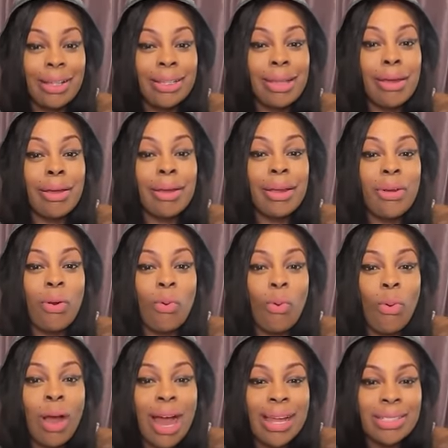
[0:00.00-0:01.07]
They're going
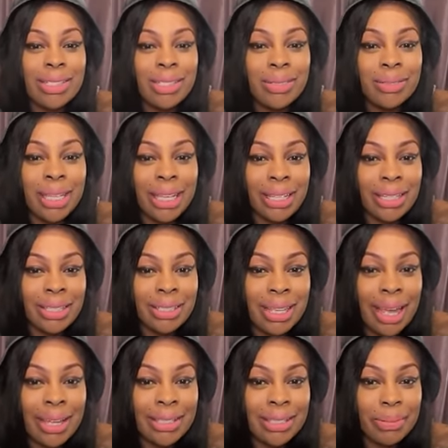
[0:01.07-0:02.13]
to watch you get this
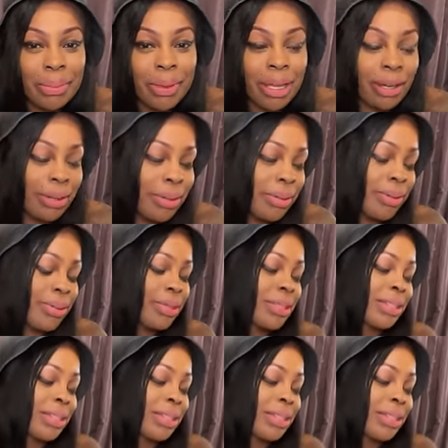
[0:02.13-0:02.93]
Ace of Pentacles.